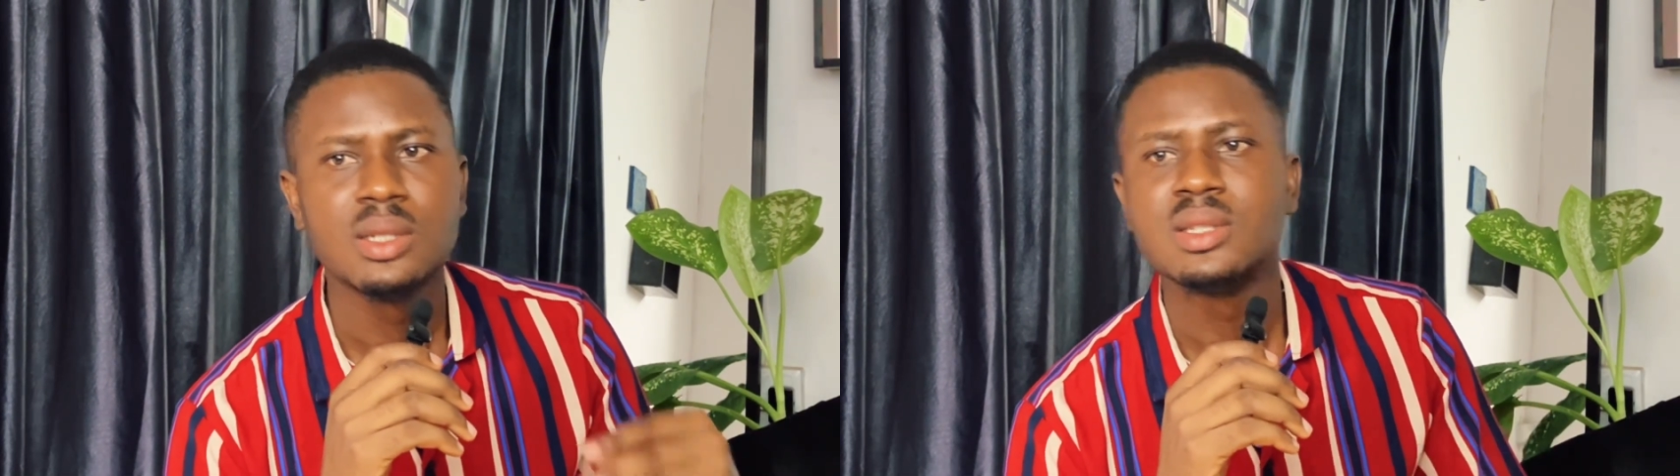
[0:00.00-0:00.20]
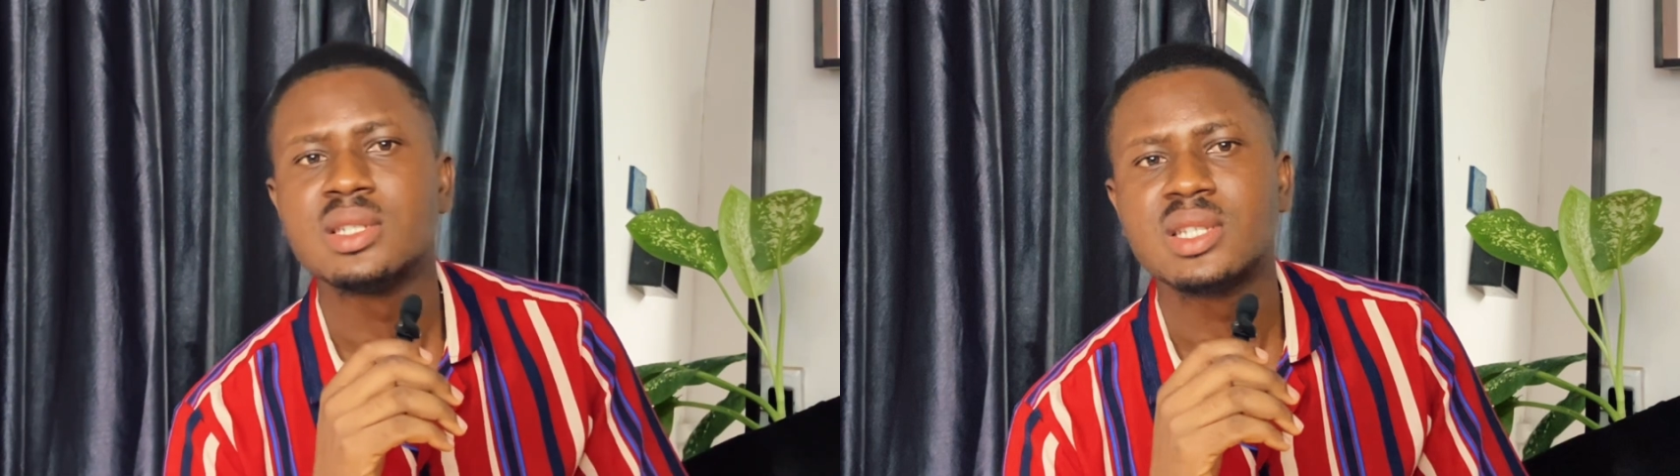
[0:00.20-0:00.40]

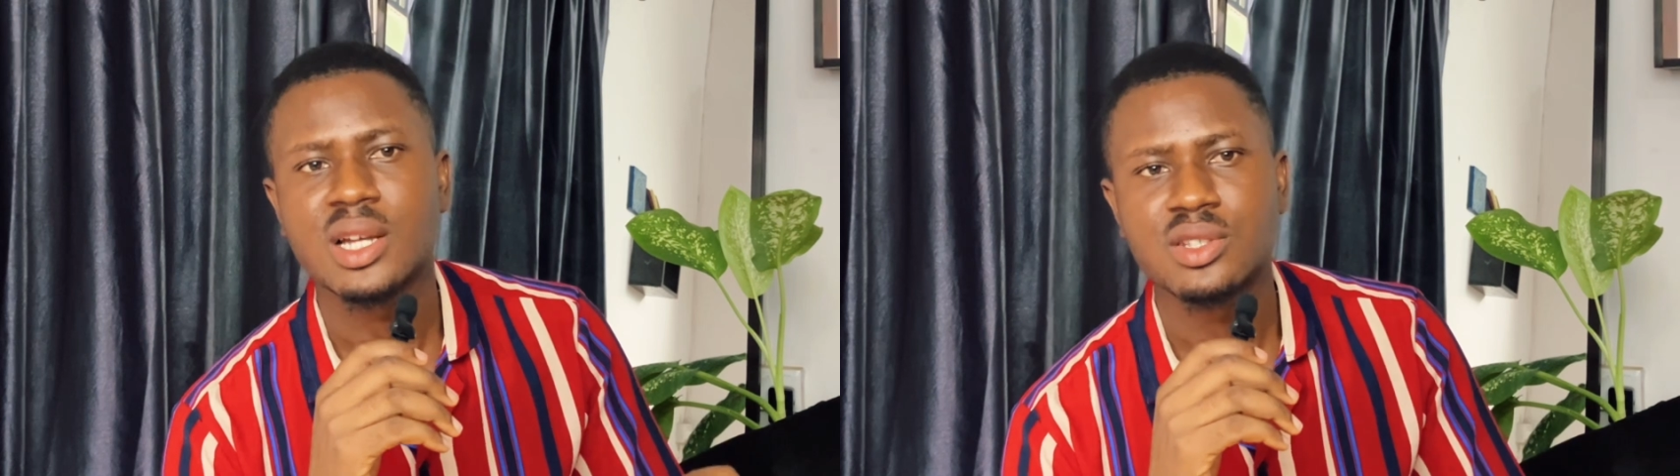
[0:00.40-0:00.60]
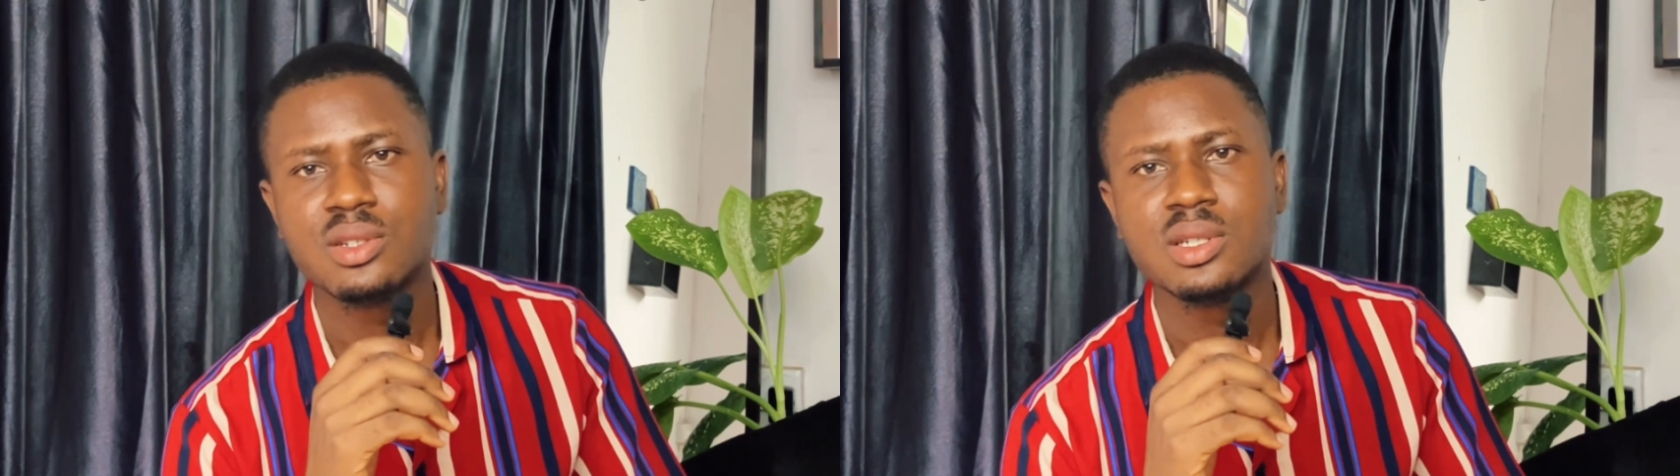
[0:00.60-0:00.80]
this is
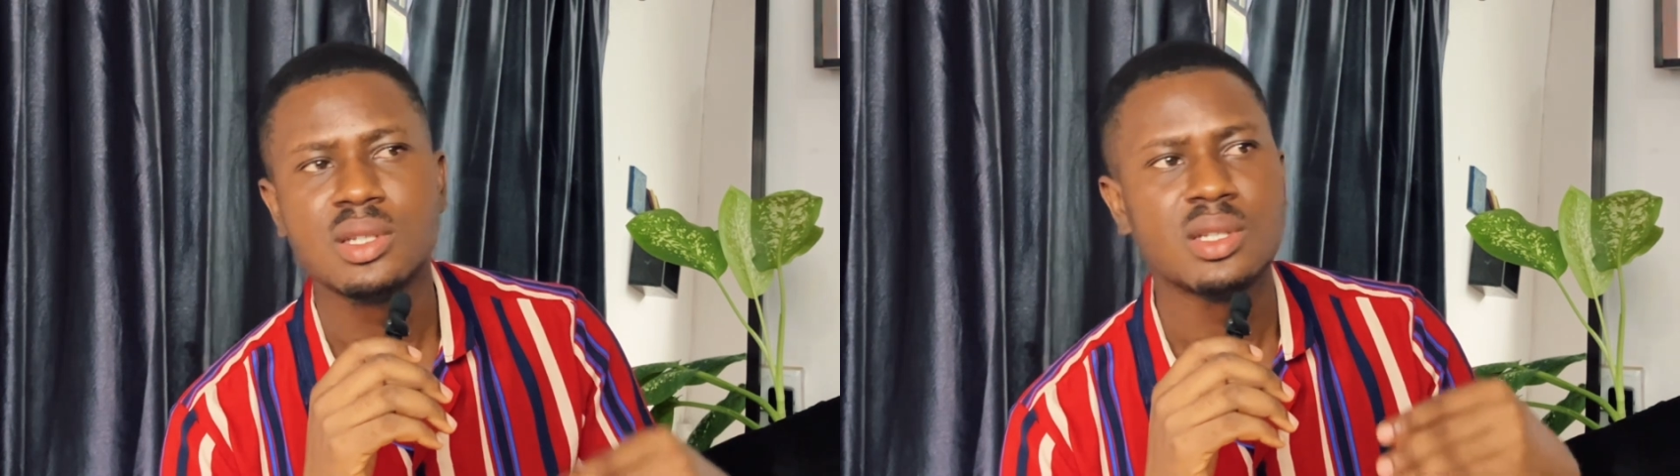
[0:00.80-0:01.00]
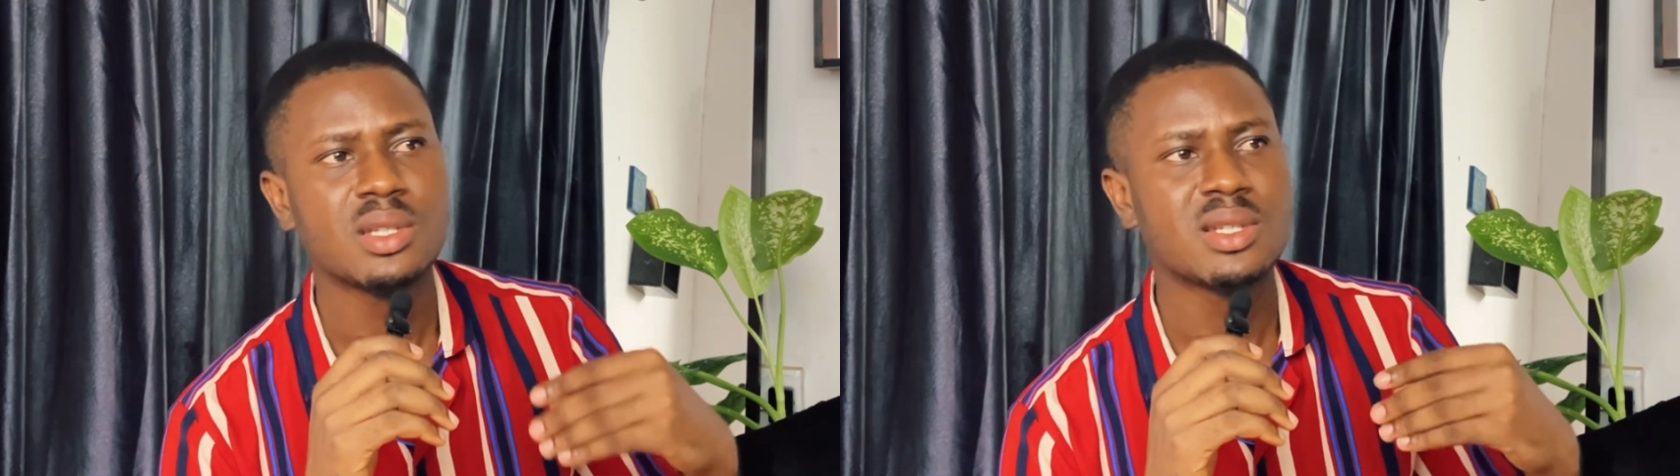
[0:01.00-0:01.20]

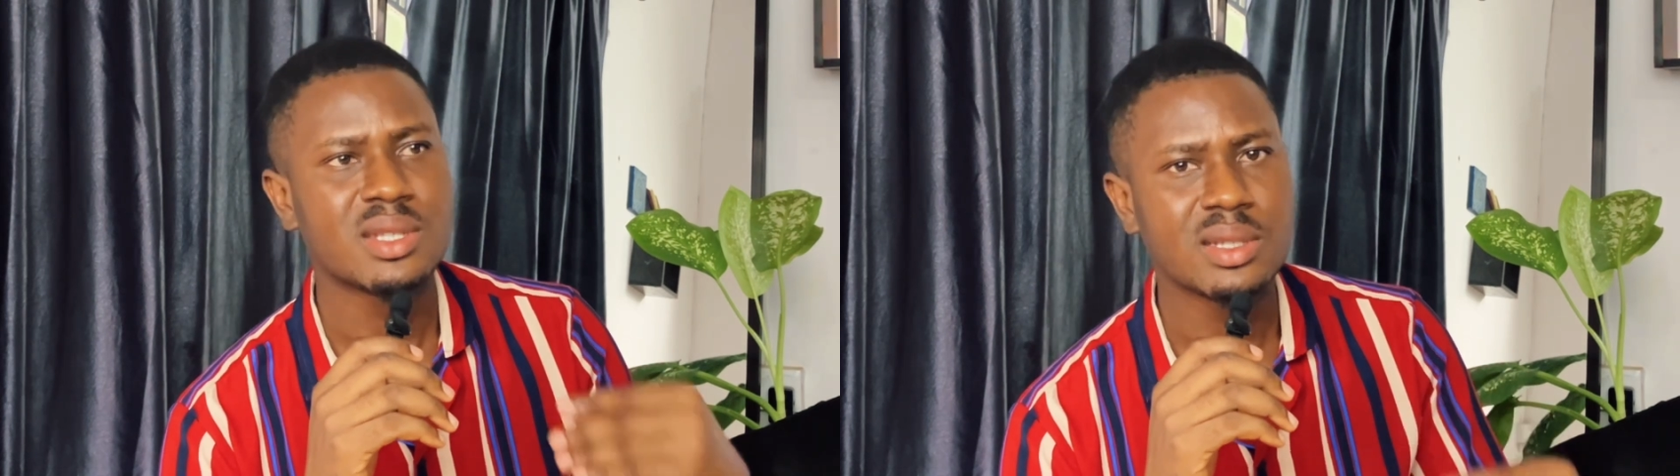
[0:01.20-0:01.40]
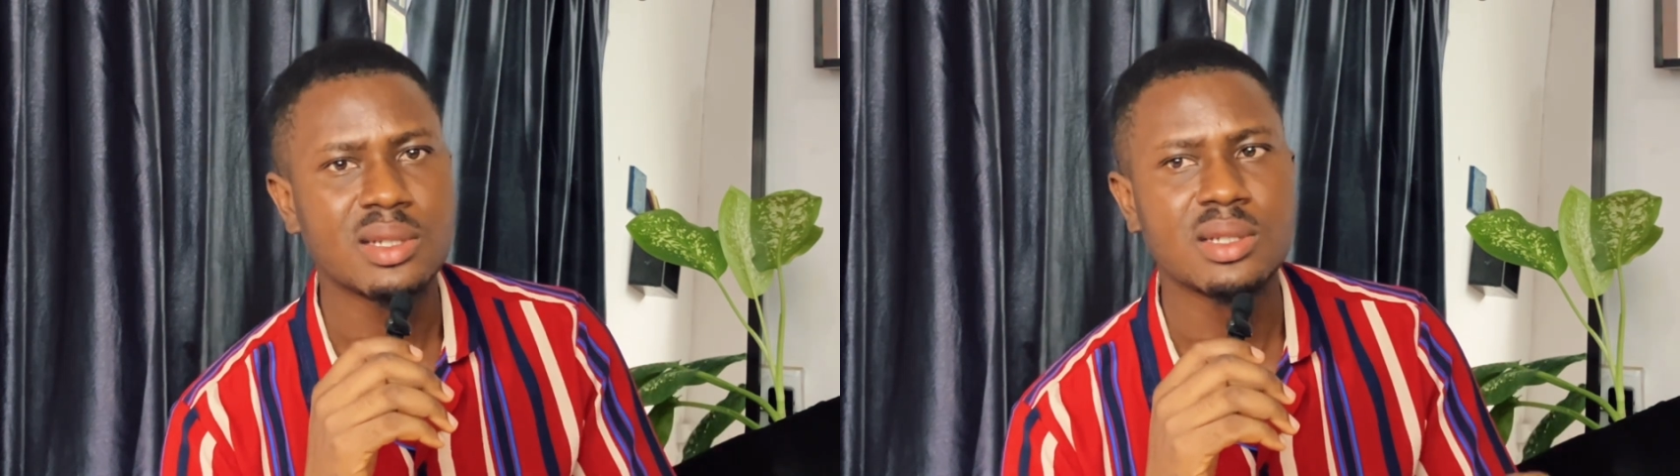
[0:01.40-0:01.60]
actually
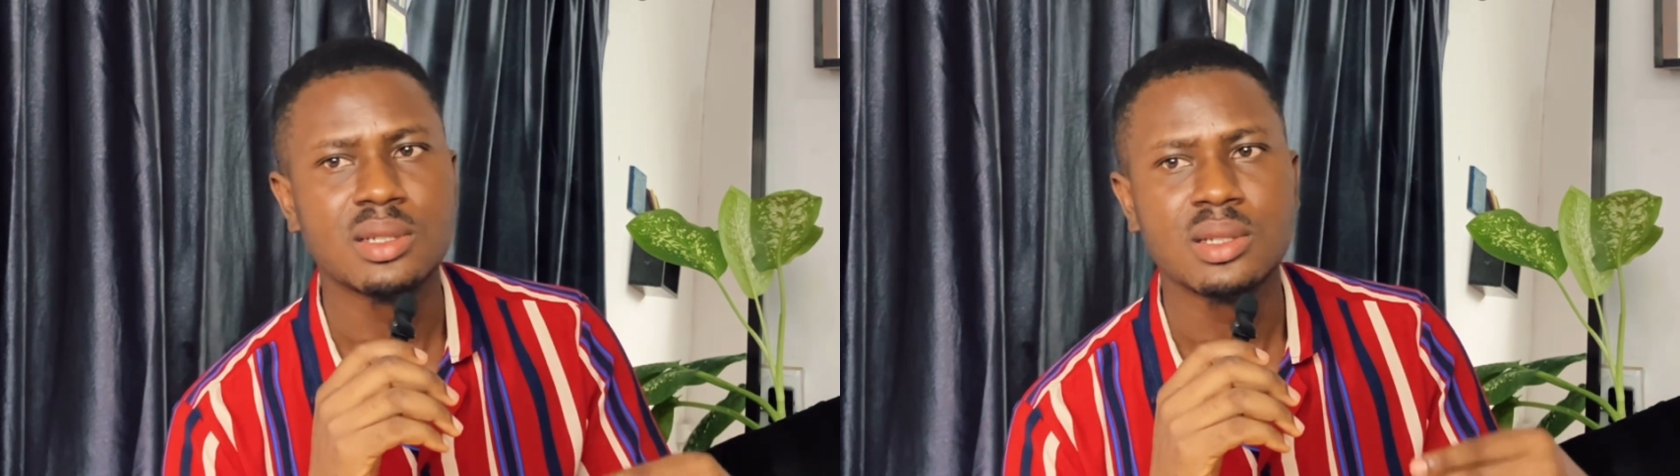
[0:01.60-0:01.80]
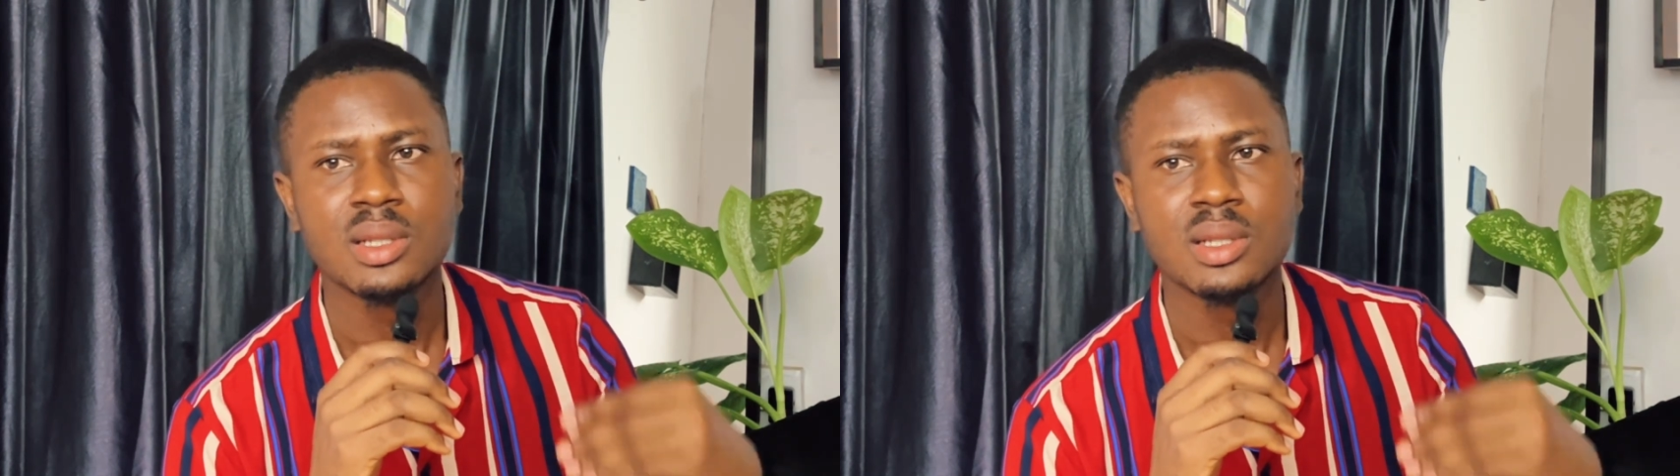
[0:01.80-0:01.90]
stealing.